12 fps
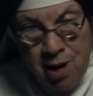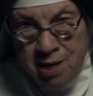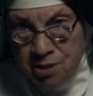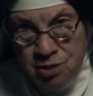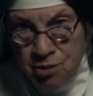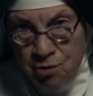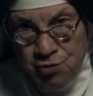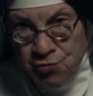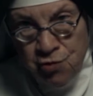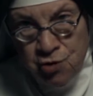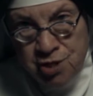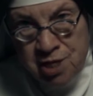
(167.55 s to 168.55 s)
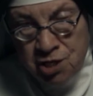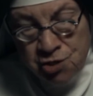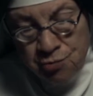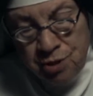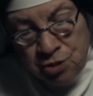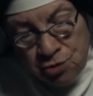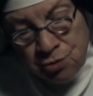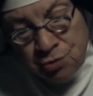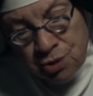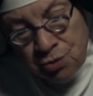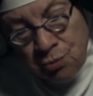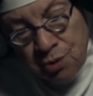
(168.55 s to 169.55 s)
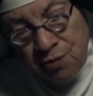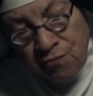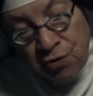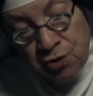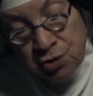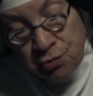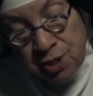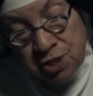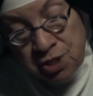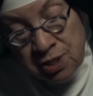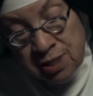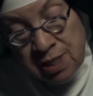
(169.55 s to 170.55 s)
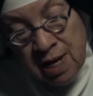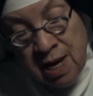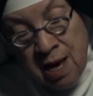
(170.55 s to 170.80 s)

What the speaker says: writing to those first century Jews who were the first Christians,